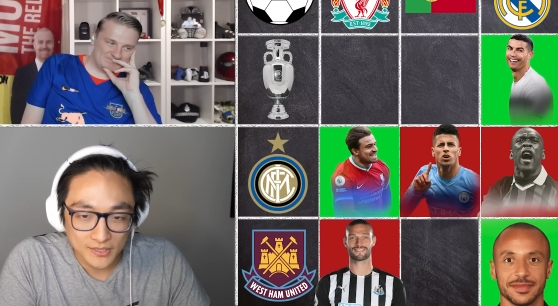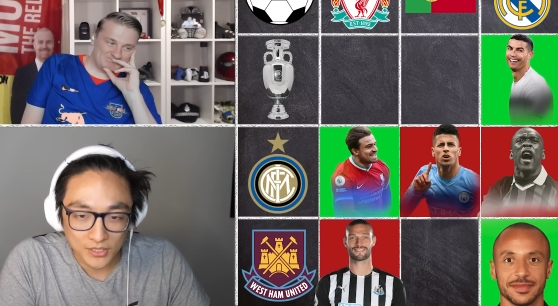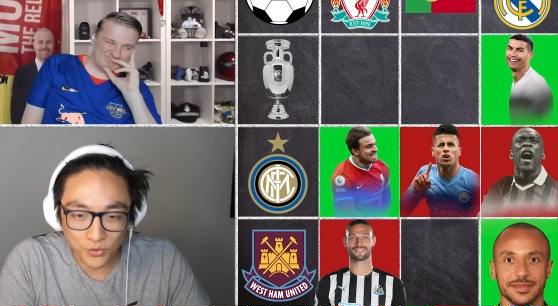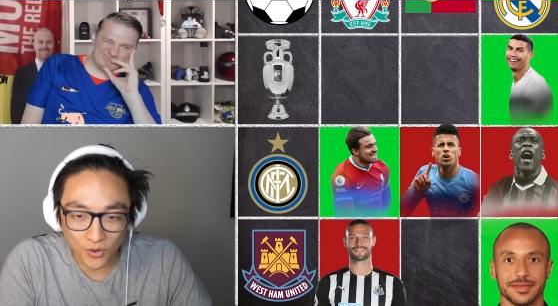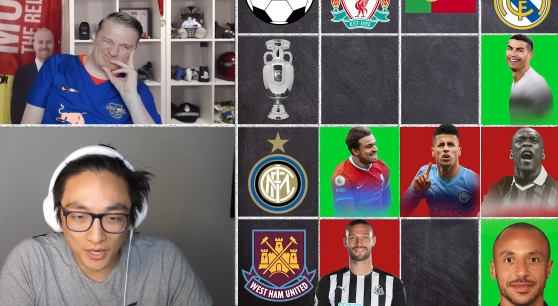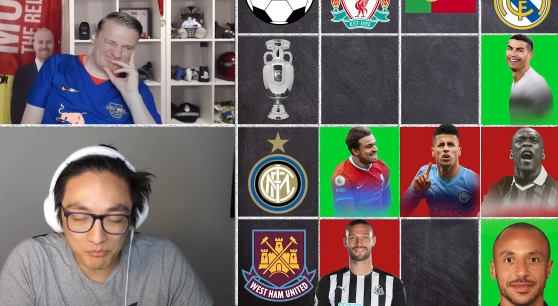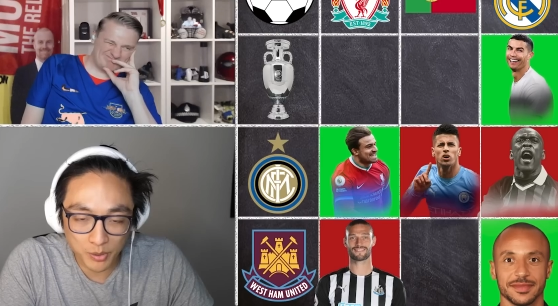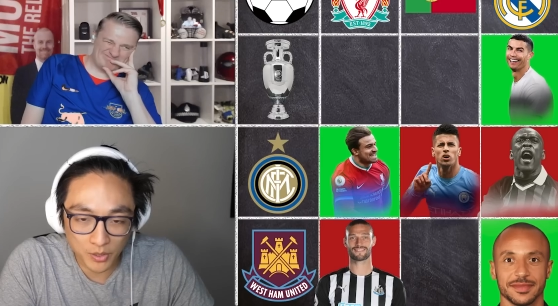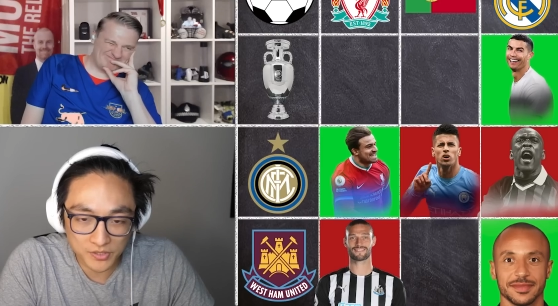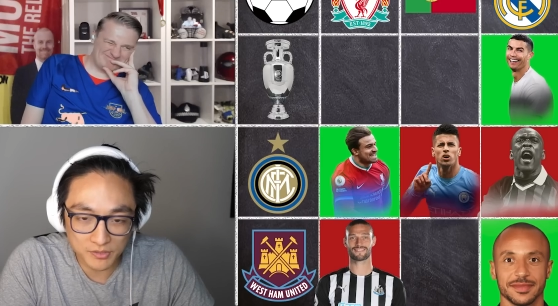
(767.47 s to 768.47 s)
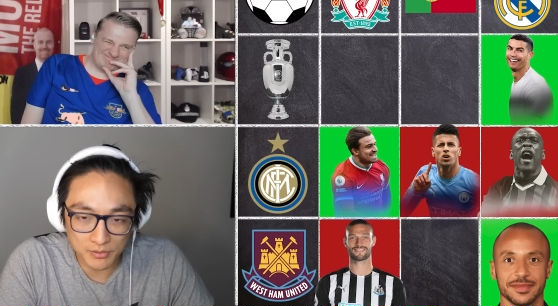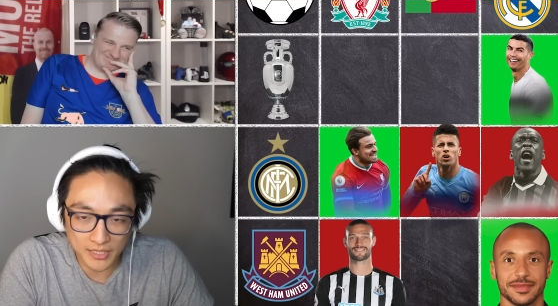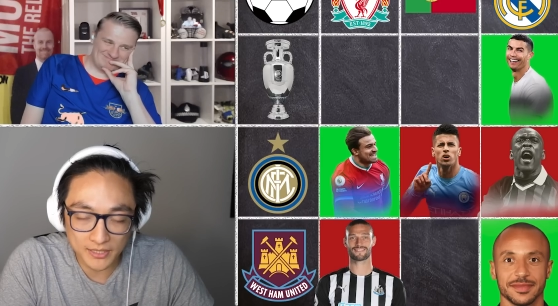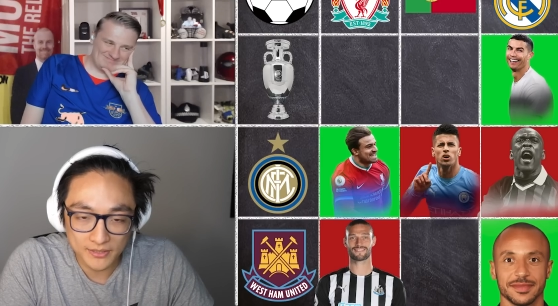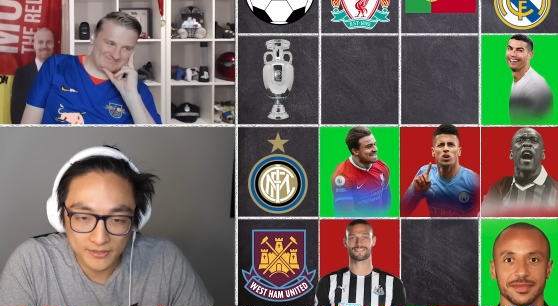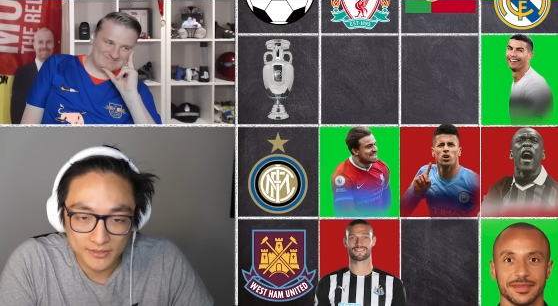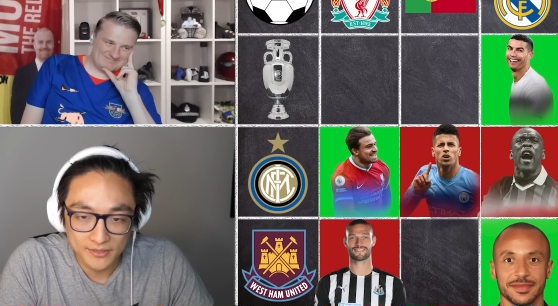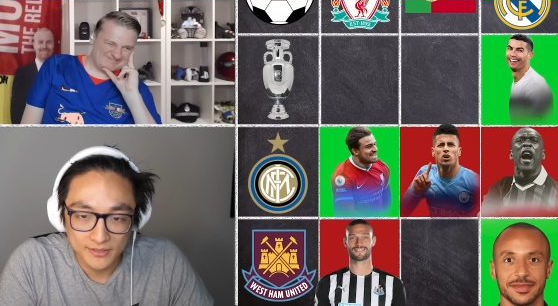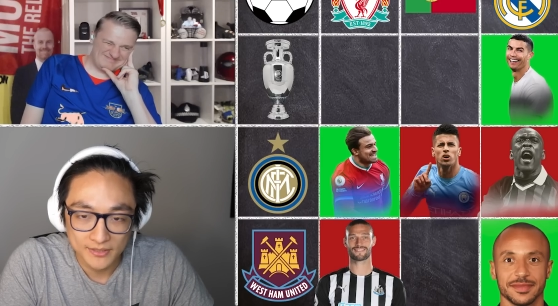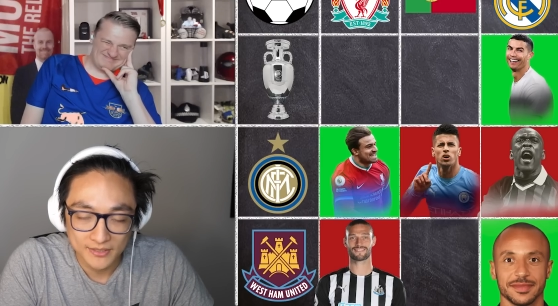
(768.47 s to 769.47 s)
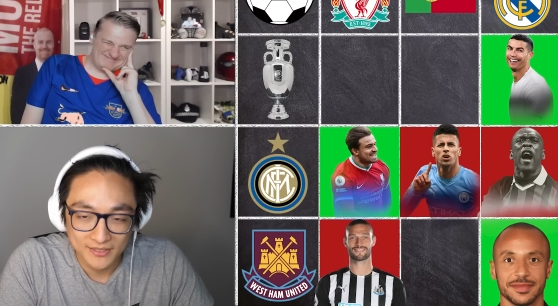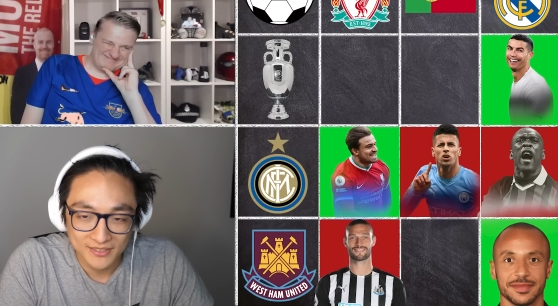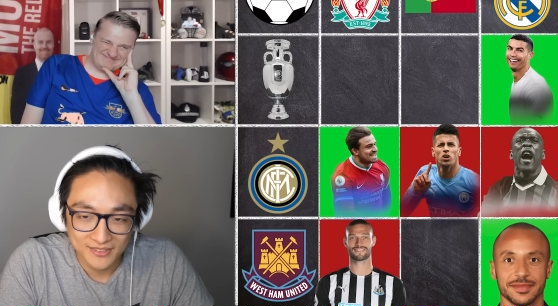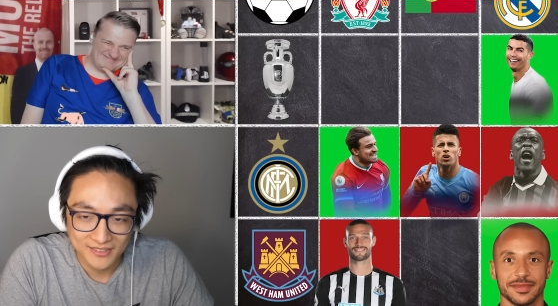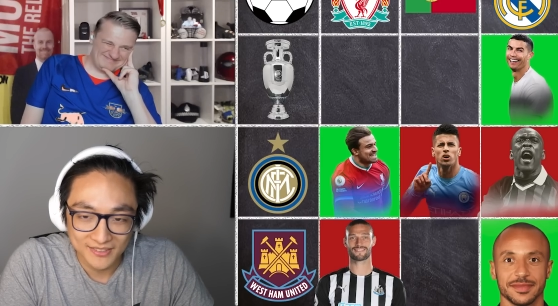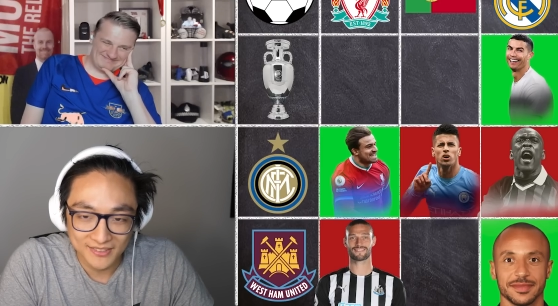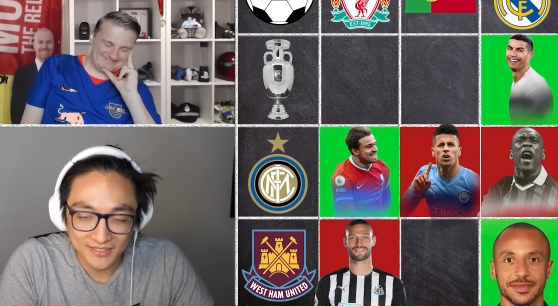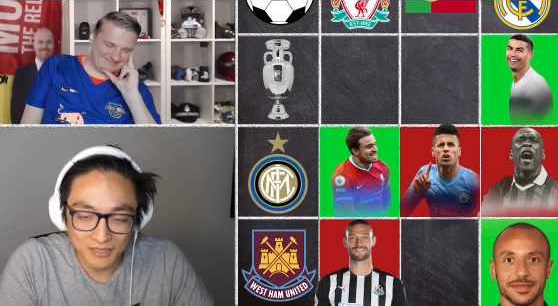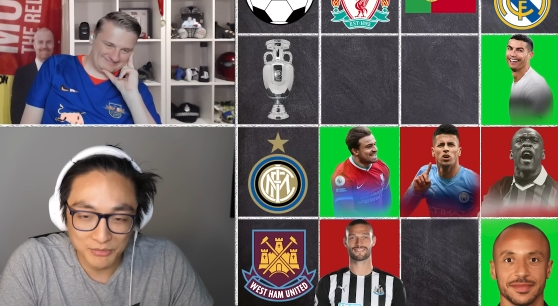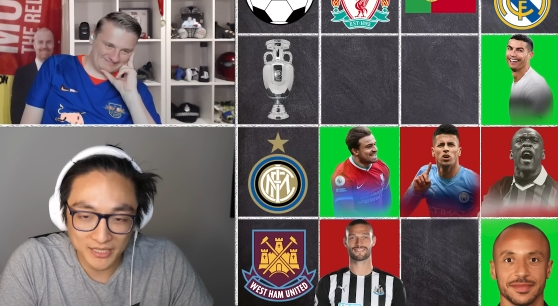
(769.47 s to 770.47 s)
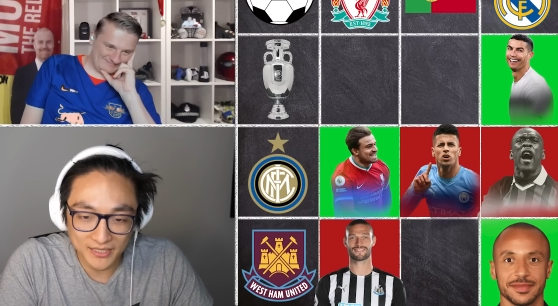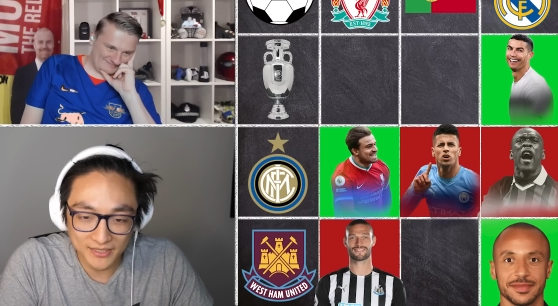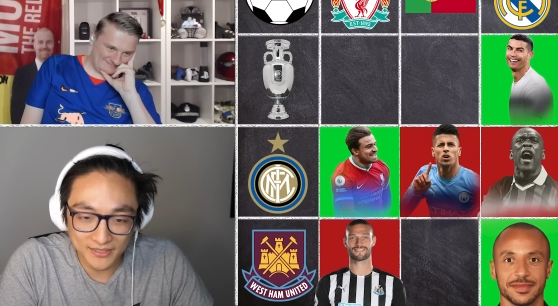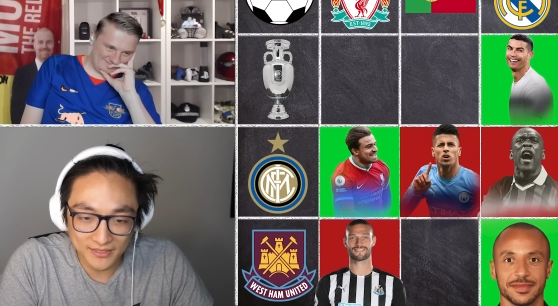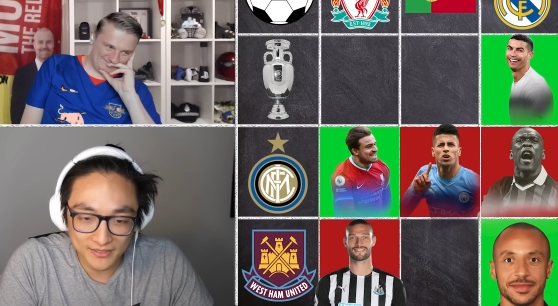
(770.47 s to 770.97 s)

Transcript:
Speaker 1: Quite possibly. I mean...